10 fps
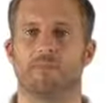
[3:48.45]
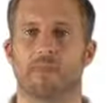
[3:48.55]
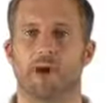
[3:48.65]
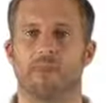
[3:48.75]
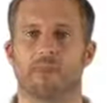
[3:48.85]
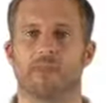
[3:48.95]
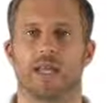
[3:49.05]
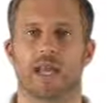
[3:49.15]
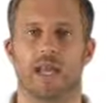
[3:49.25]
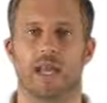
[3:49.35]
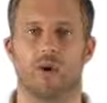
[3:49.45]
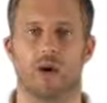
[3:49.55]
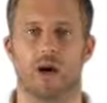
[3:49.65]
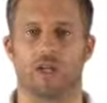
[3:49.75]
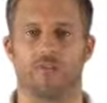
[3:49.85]
binders
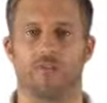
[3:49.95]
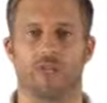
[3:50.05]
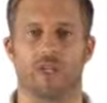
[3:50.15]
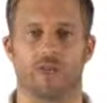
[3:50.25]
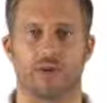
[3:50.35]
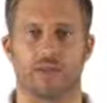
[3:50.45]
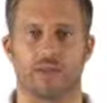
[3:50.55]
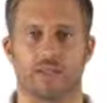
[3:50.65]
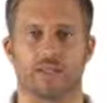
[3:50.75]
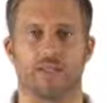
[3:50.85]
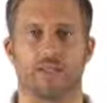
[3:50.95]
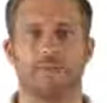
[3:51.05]
or artificial ingredients.